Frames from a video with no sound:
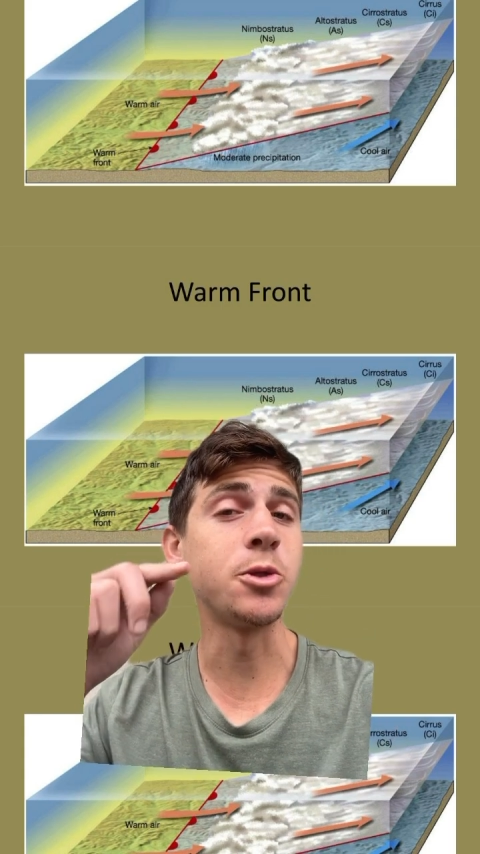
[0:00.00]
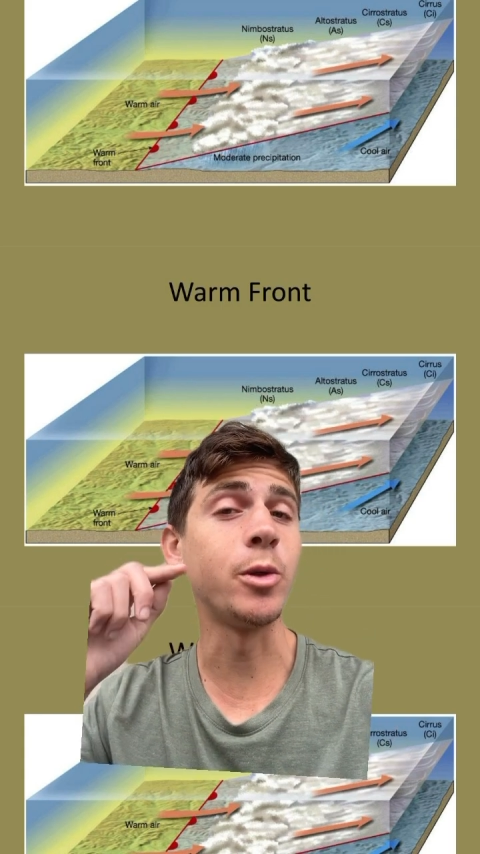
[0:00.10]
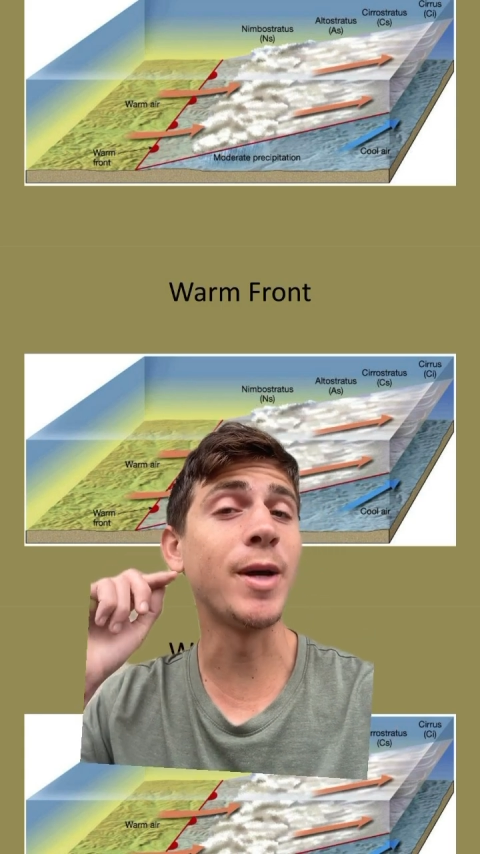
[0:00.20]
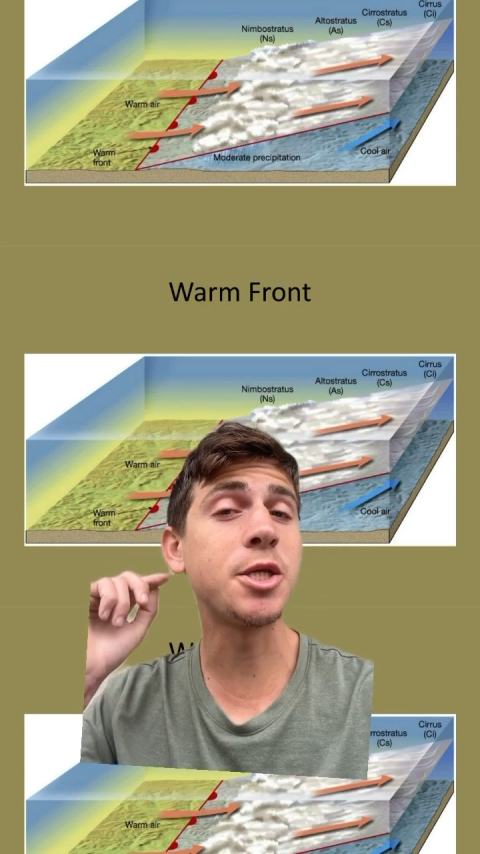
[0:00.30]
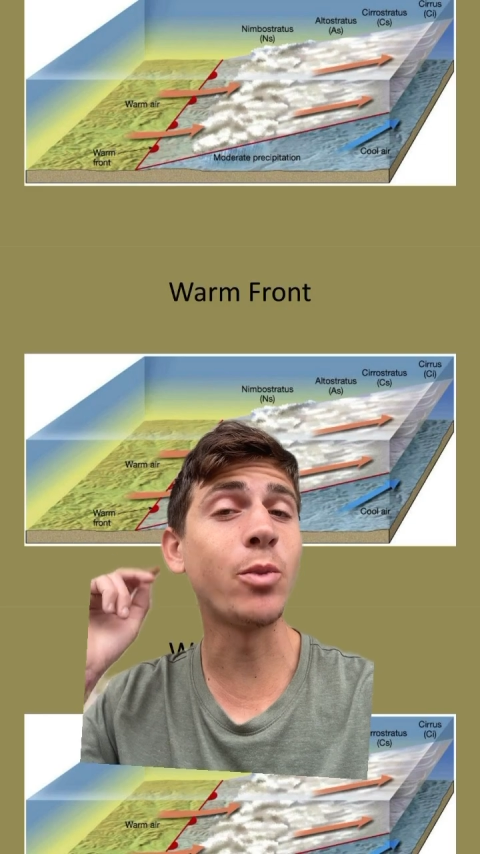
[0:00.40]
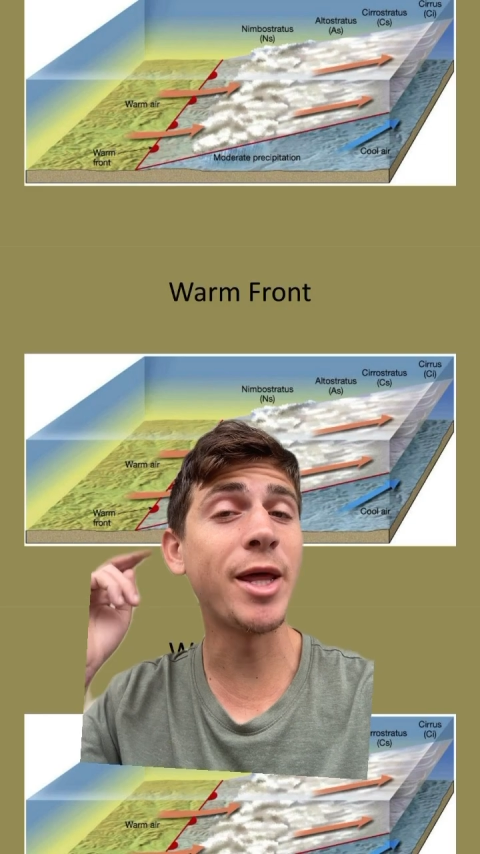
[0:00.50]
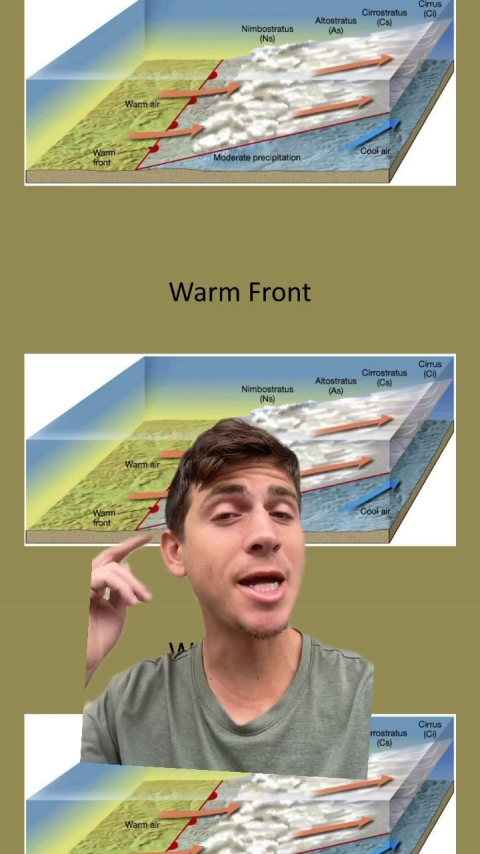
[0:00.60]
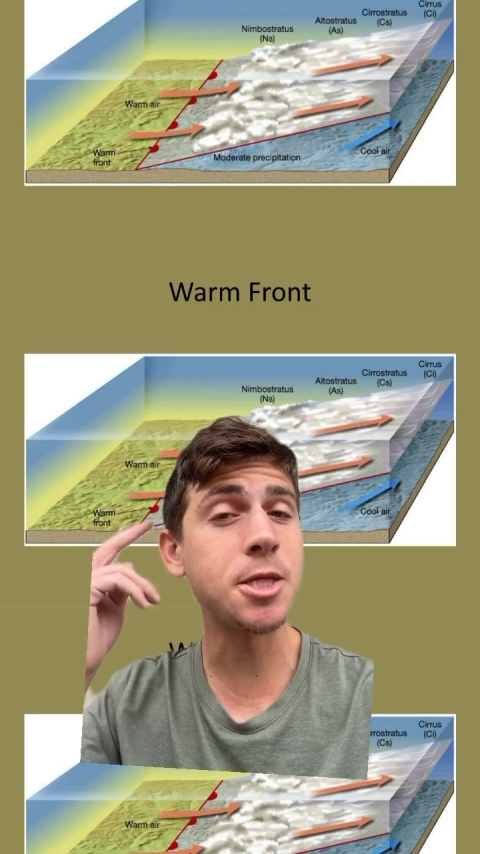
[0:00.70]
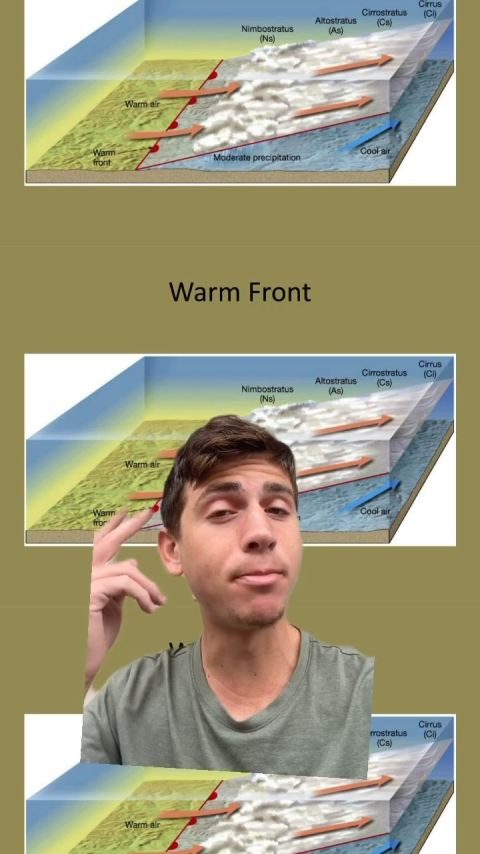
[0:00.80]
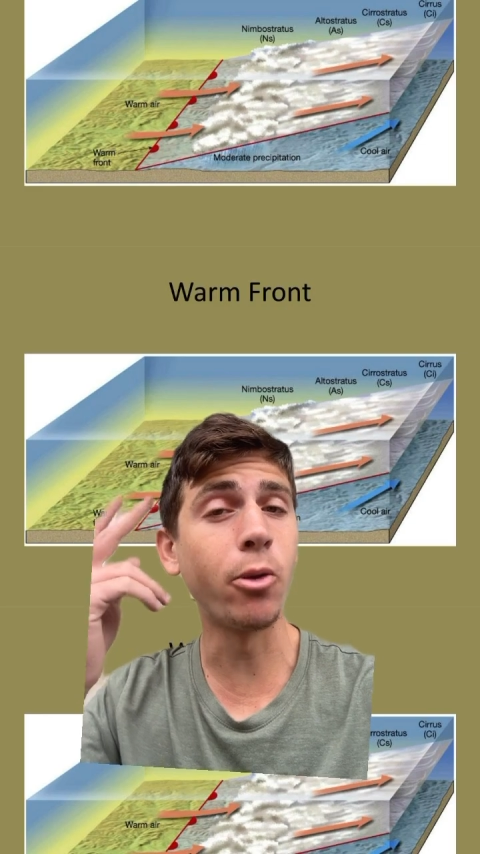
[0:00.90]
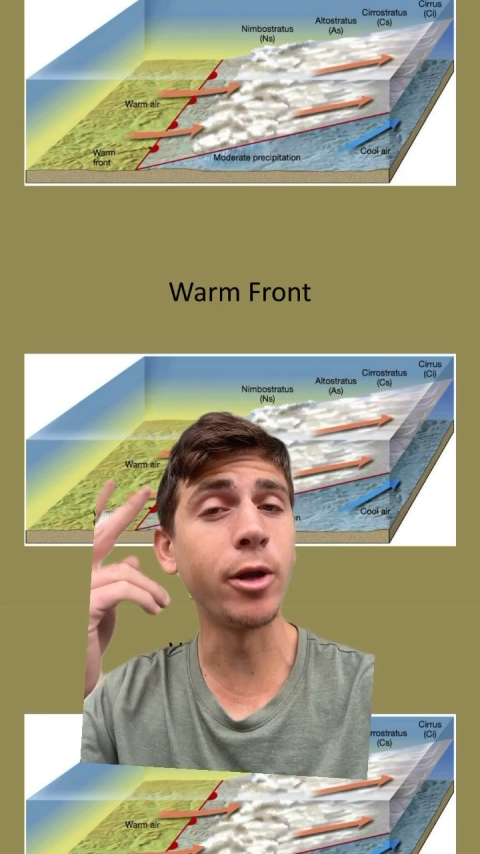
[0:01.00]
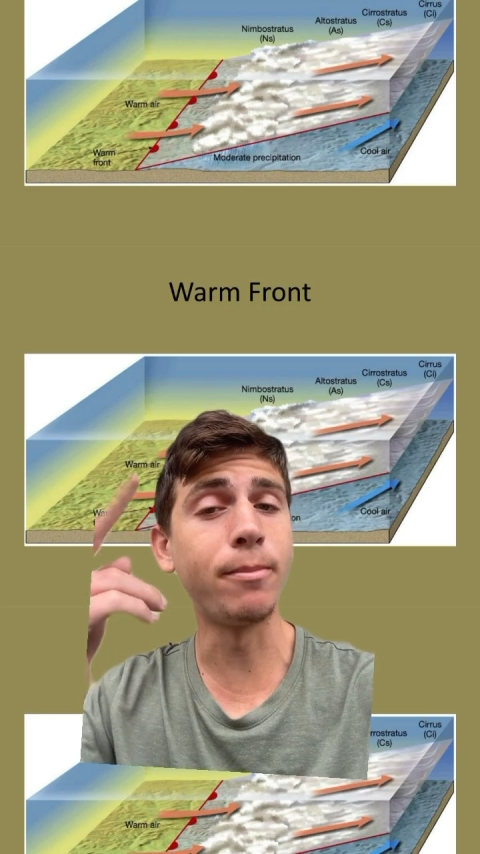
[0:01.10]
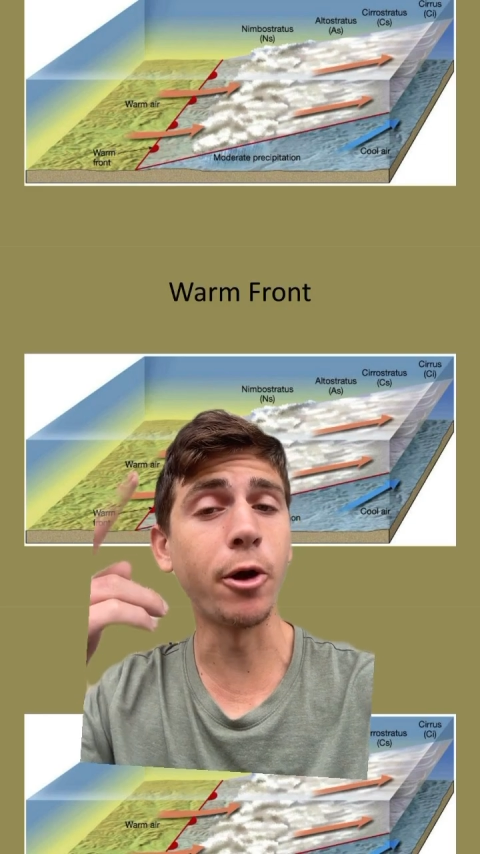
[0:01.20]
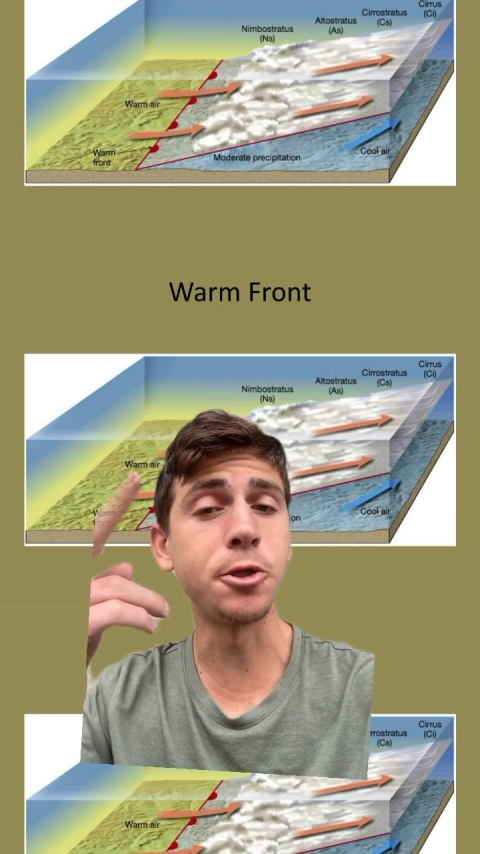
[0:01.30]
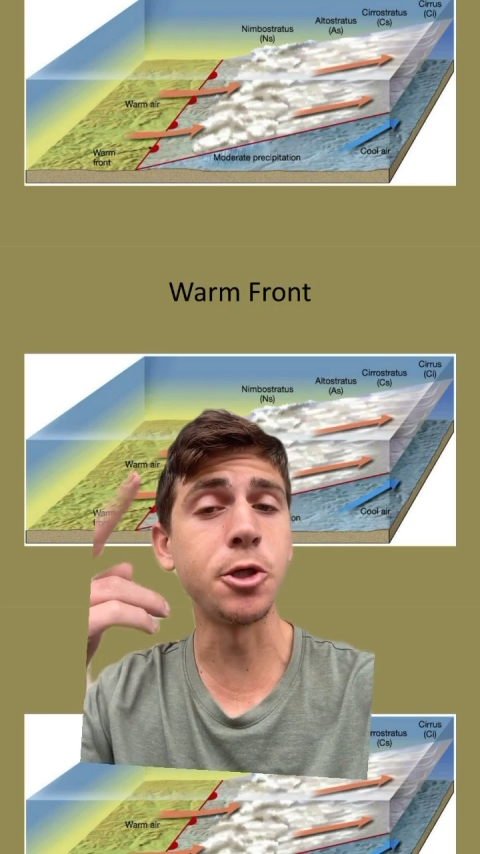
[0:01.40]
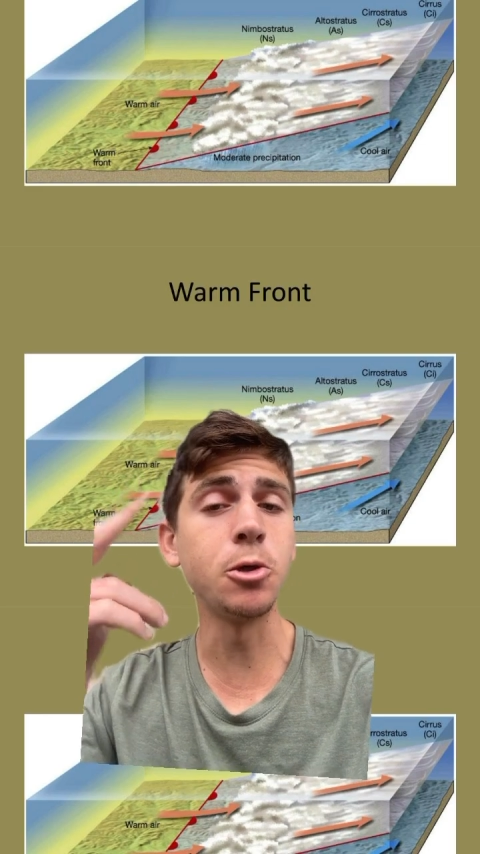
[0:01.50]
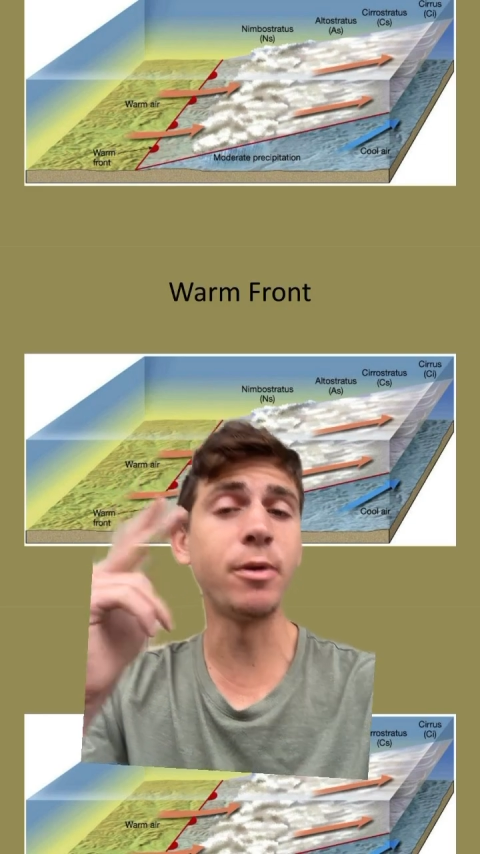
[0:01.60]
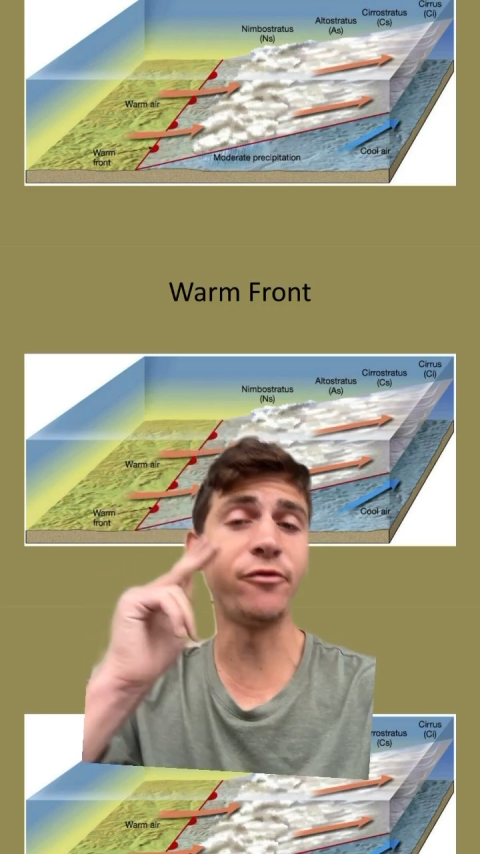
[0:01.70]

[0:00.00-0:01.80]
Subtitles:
We mentioned why that's important in part 2, but